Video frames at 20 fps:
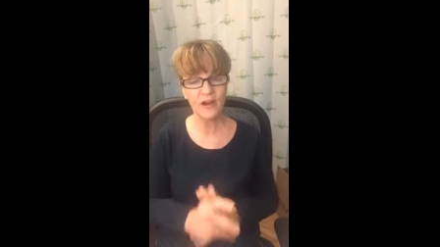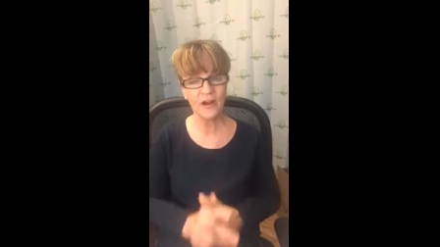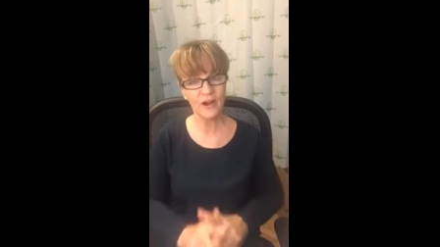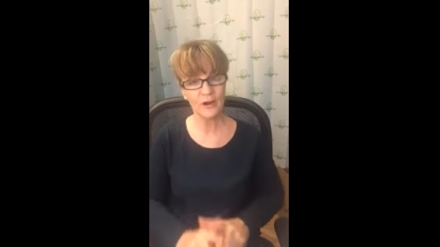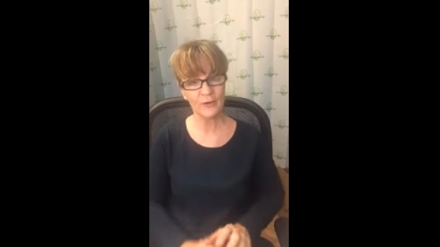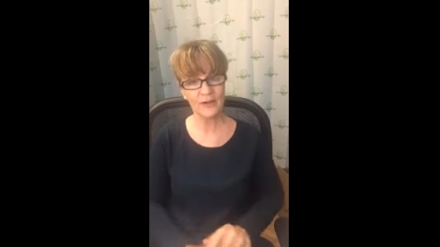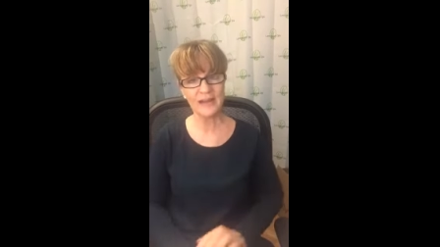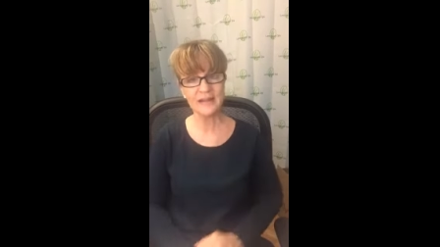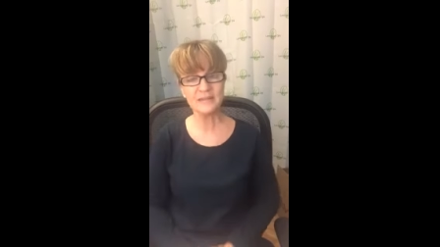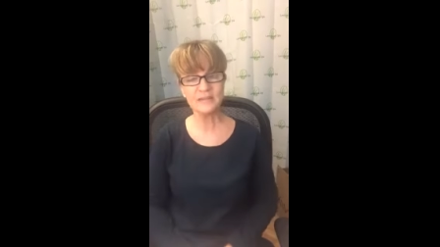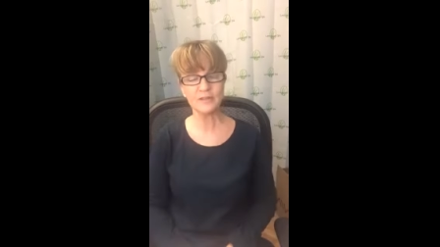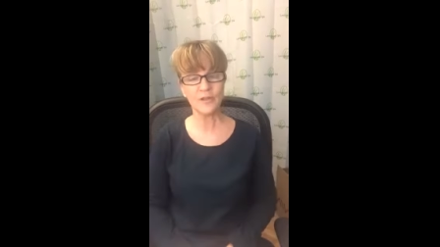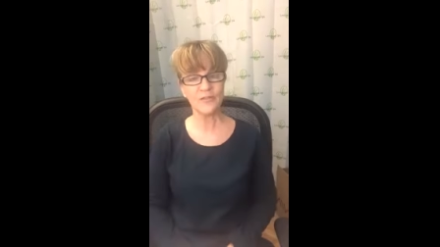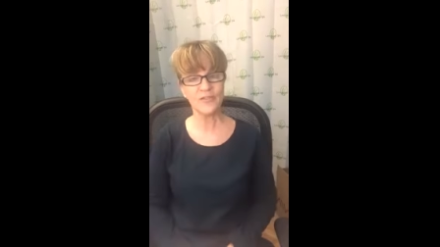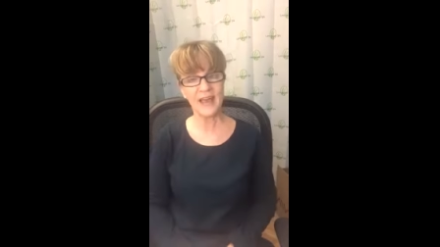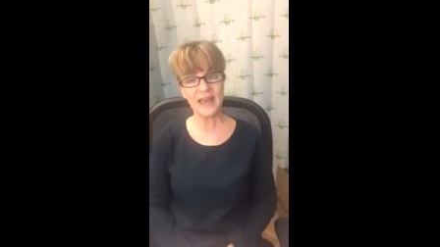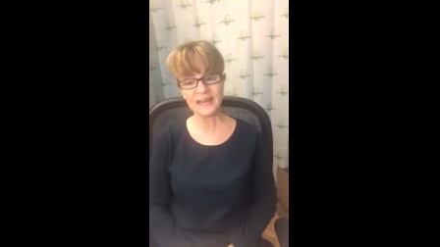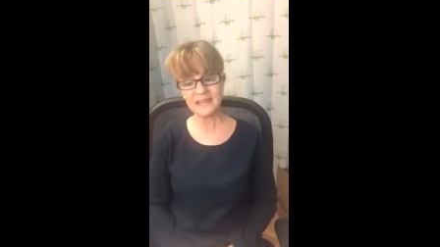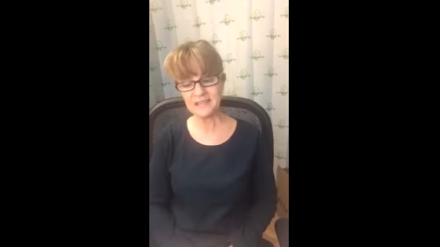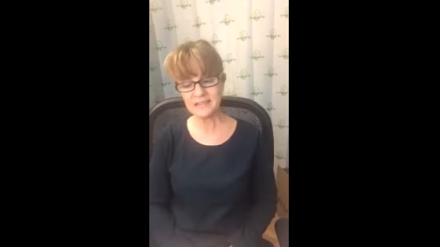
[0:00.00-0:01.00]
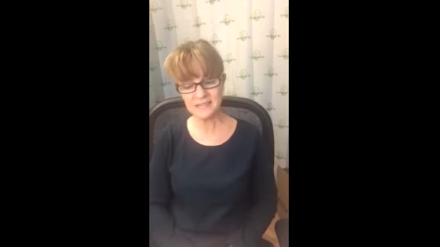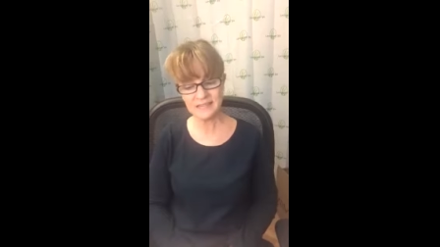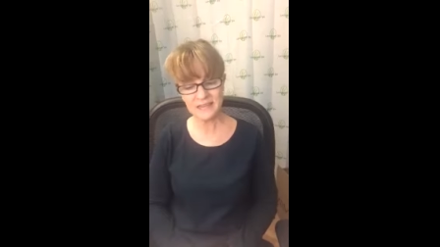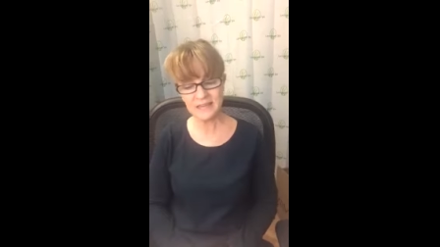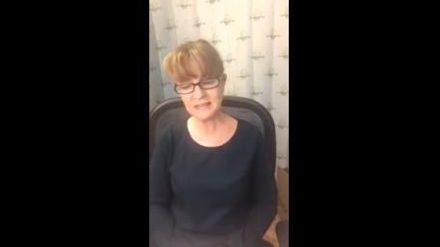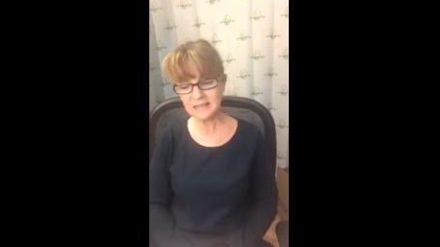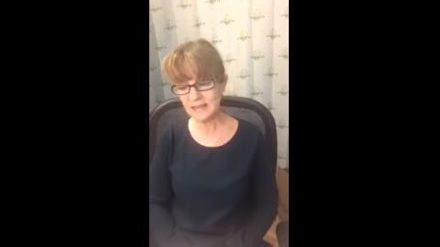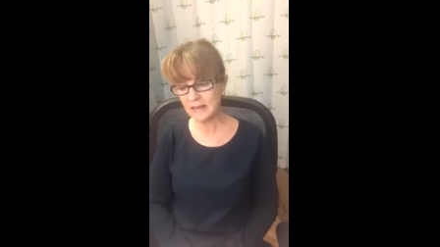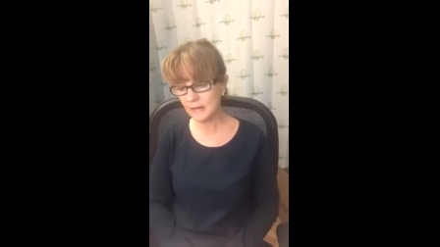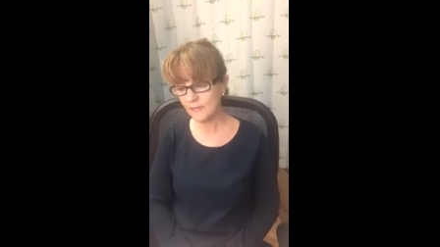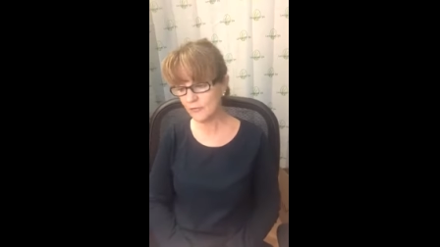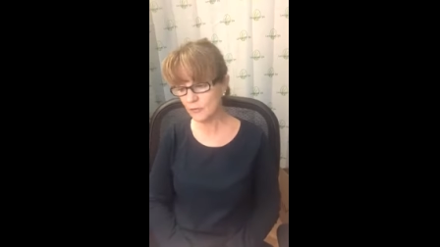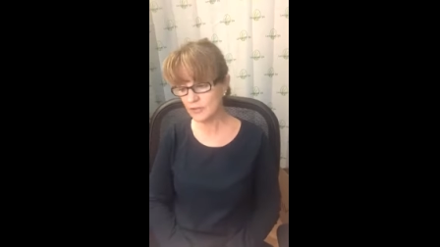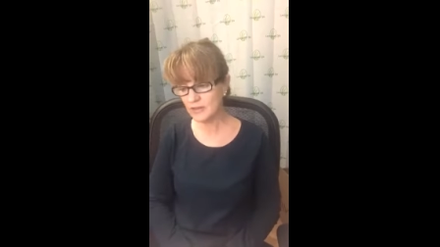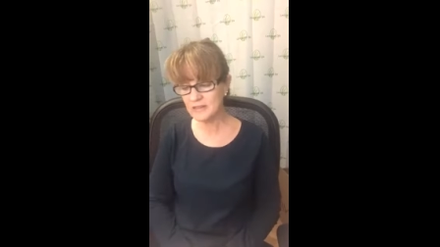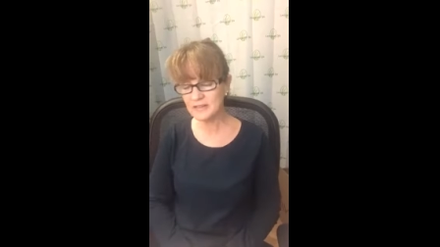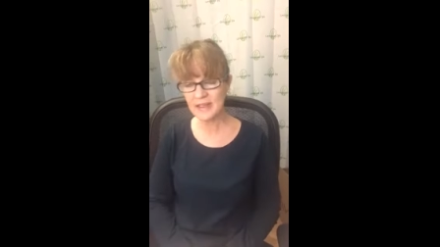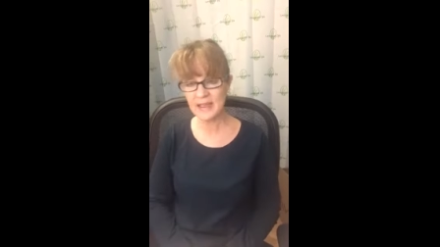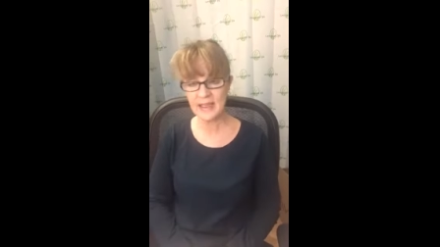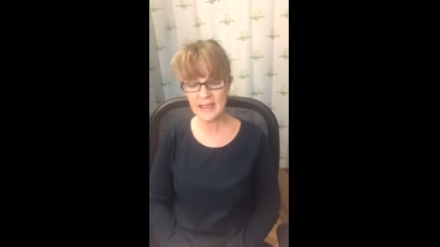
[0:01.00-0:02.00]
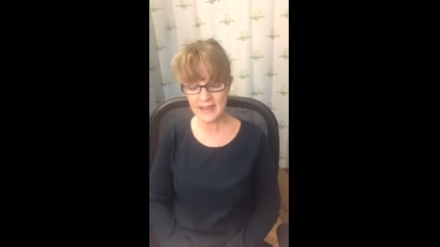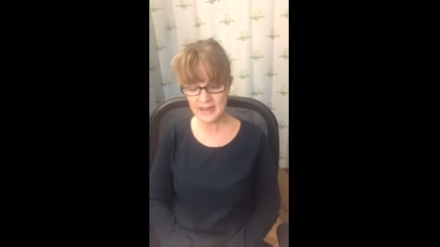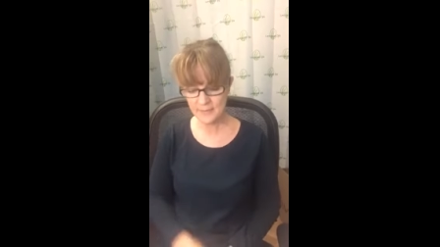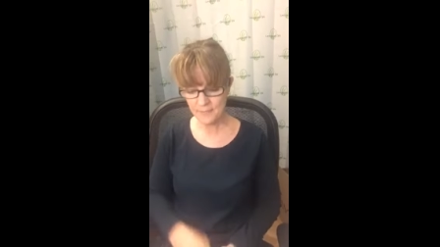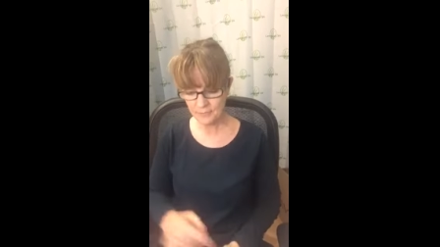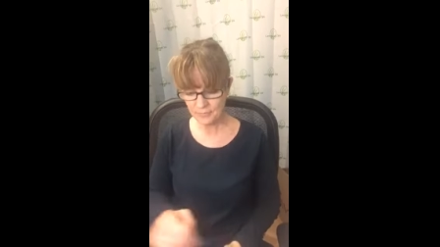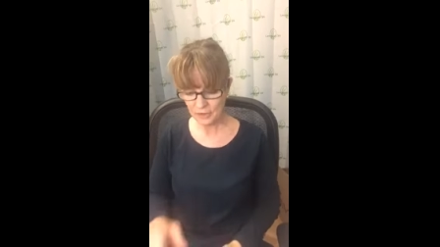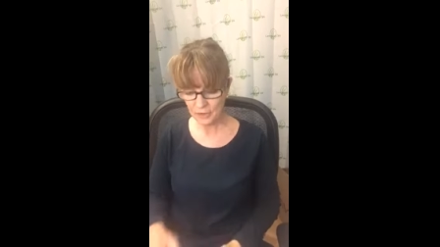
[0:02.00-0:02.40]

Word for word: All right? So that is skincare for today.